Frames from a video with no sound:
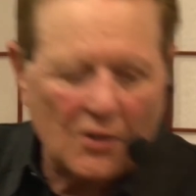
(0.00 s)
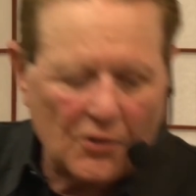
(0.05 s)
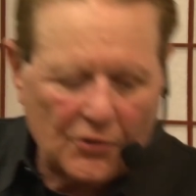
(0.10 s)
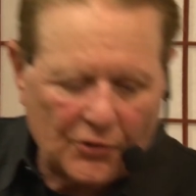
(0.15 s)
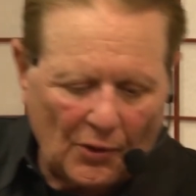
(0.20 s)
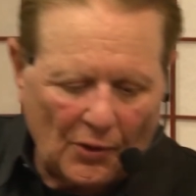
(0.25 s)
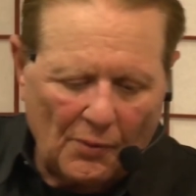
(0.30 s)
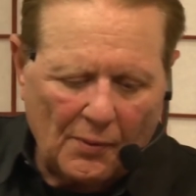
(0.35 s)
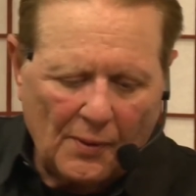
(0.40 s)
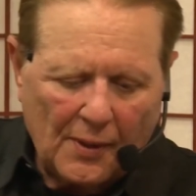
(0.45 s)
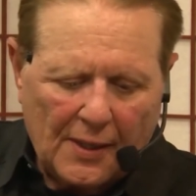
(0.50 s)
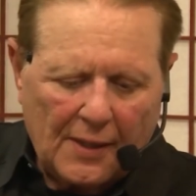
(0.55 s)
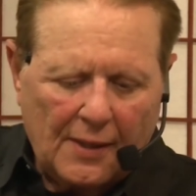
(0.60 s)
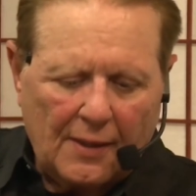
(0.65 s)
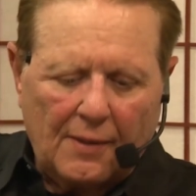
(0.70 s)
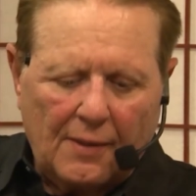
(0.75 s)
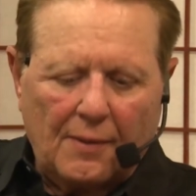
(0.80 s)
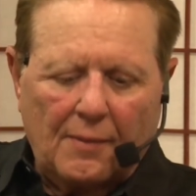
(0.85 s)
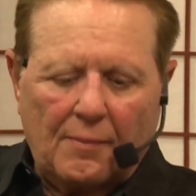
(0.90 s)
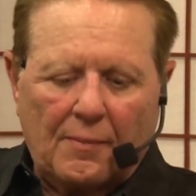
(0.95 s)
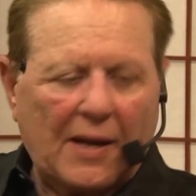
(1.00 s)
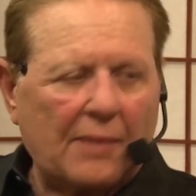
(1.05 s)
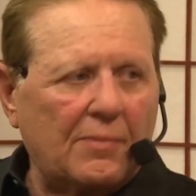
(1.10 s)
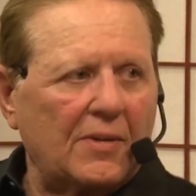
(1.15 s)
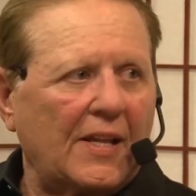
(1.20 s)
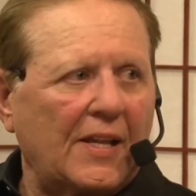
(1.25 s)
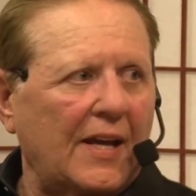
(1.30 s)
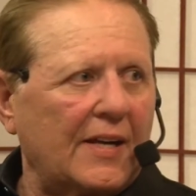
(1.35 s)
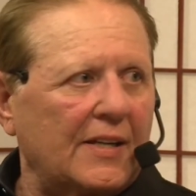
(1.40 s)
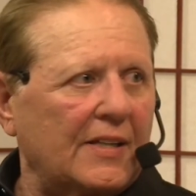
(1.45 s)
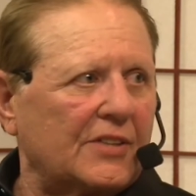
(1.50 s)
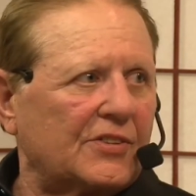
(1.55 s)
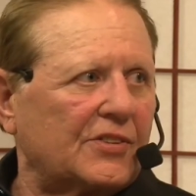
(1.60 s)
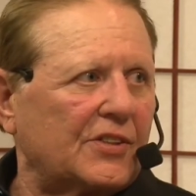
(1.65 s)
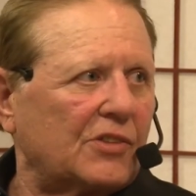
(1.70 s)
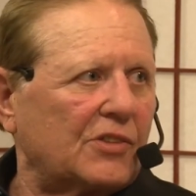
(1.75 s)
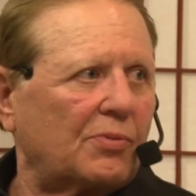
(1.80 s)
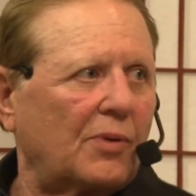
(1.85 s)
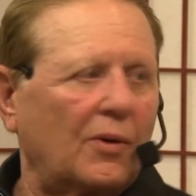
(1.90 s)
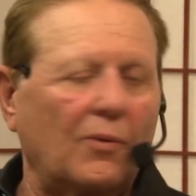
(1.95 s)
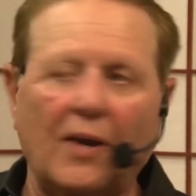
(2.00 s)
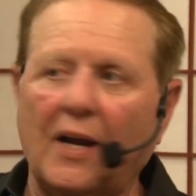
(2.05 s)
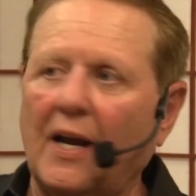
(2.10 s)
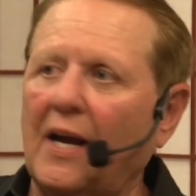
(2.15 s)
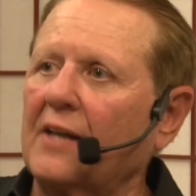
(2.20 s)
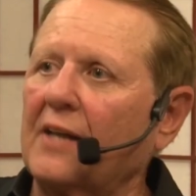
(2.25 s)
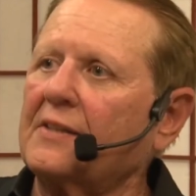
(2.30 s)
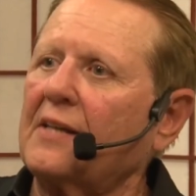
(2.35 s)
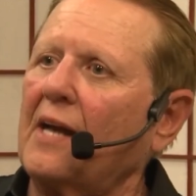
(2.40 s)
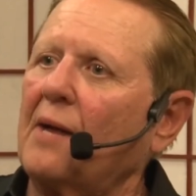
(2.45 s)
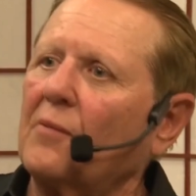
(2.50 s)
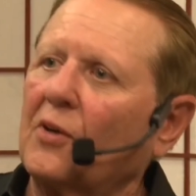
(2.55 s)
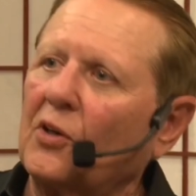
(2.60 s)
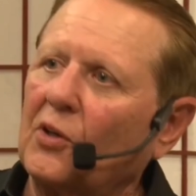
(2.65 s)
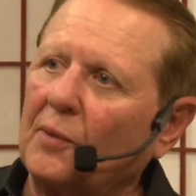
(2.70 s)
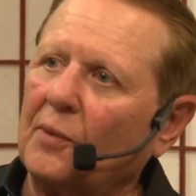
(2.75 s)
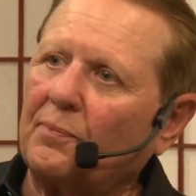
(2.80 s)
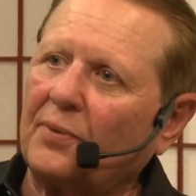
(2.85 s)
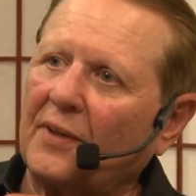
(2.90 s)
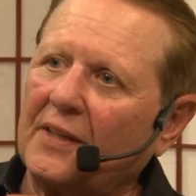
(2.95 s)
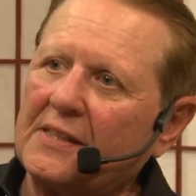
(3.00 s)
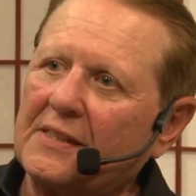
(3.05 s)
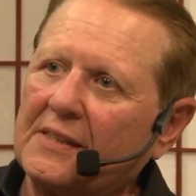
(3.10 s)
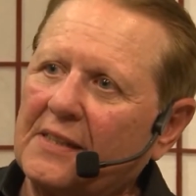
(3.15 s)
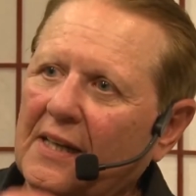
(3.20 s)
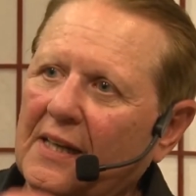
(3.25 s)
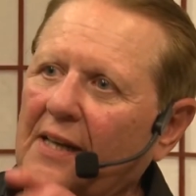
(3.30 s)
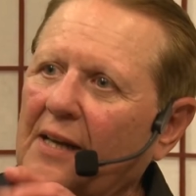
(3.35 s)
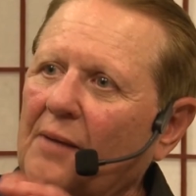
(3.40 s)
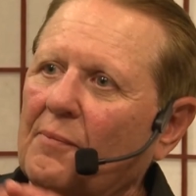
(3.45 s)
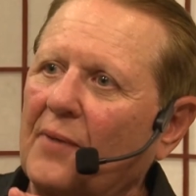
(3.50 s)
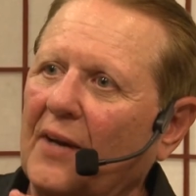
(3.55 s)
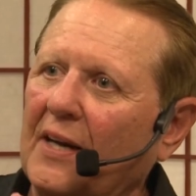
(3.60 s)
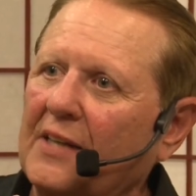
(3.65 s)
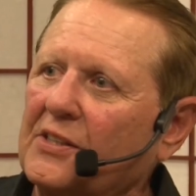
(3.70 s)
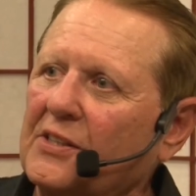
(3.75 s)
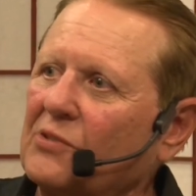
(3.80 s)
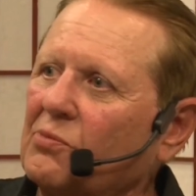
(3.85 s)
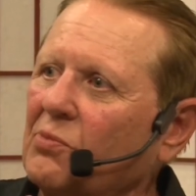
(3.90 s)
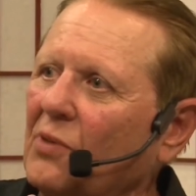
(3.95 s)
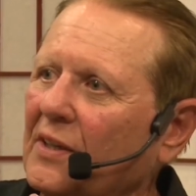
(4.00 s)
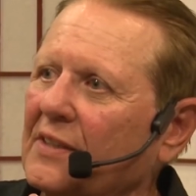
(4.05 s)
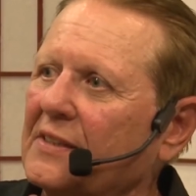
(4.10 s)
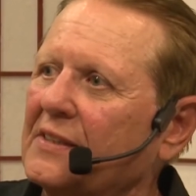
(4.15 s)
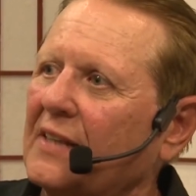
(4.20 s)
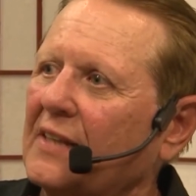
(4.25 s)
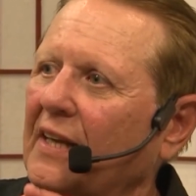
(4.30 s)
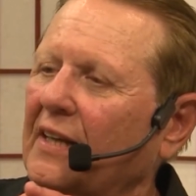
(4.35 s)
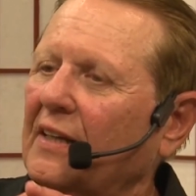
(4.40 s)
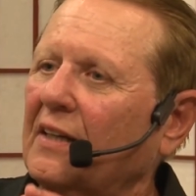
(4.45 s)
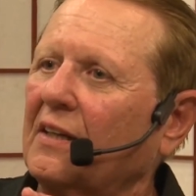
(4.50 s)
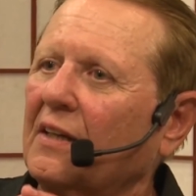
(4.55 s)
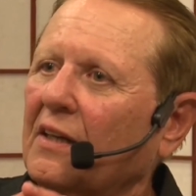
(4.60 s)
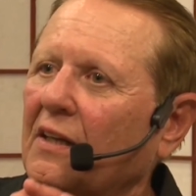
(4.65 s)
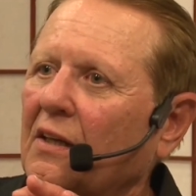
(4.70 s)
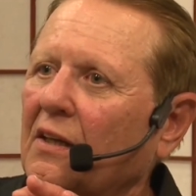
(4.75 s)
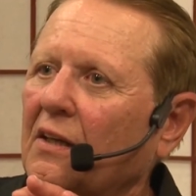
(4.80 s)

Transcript: So maybe that is, since we're running out of time, a good place to end. But I just want to say,